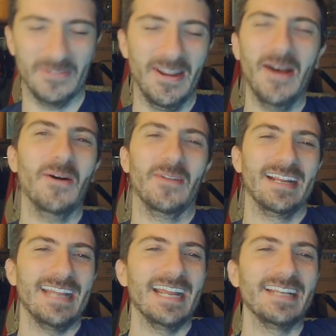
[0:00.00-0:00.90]
No, they
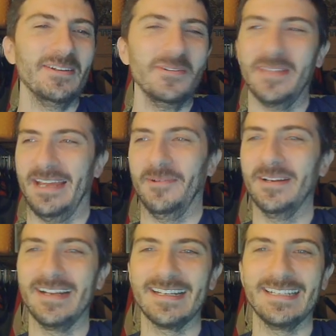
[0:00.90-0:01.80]
can't do that. What
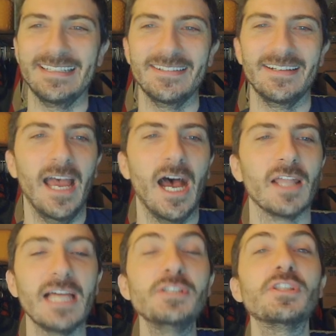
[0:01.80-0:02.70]
are they gonna do?
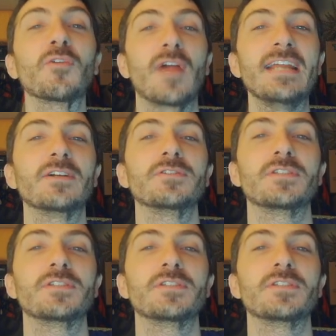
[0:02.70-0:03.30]
Unless the Raiders.